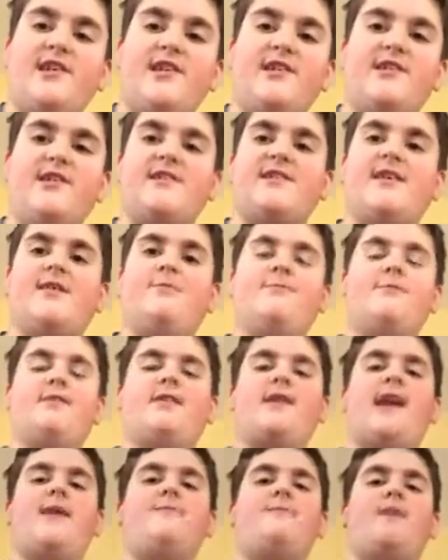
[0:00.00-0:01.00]
Season
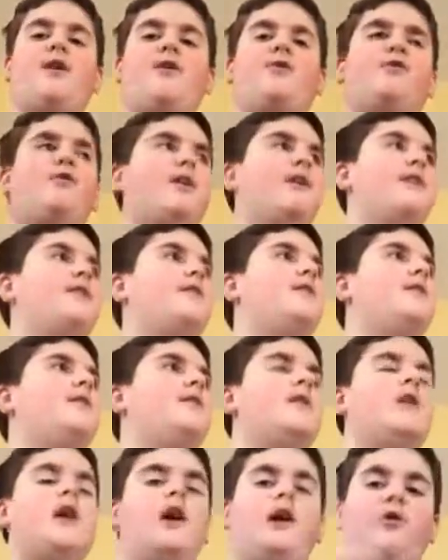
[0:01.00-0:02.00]
7 came out like
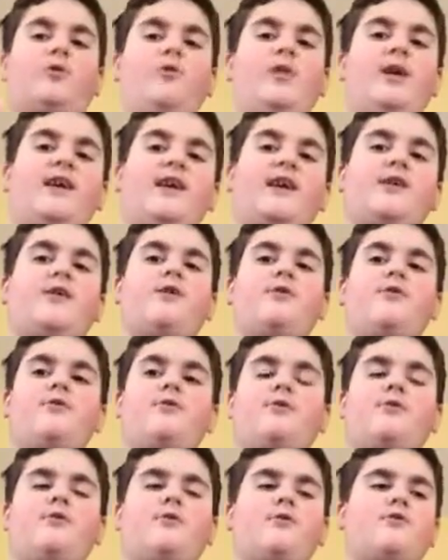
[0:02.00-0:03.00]
a week
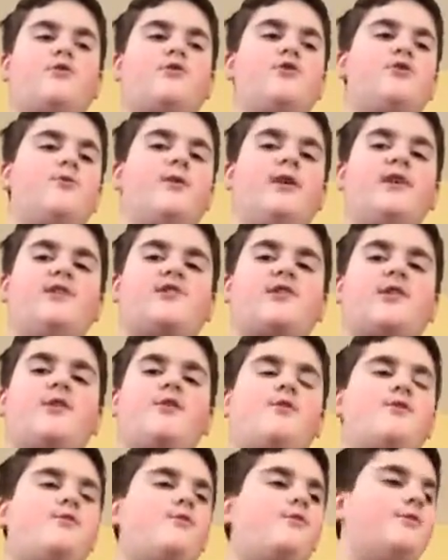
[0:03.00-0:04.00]
ago or 2 weeks
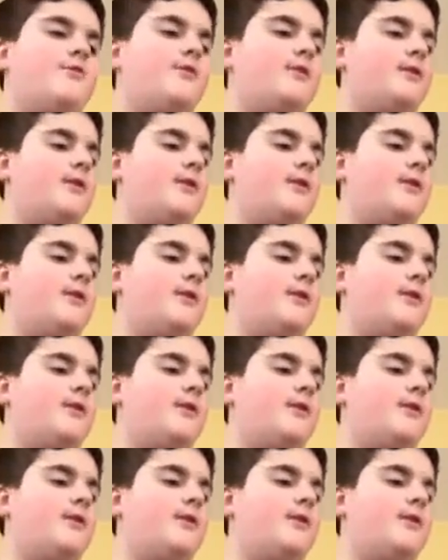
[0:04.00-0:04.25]
ago,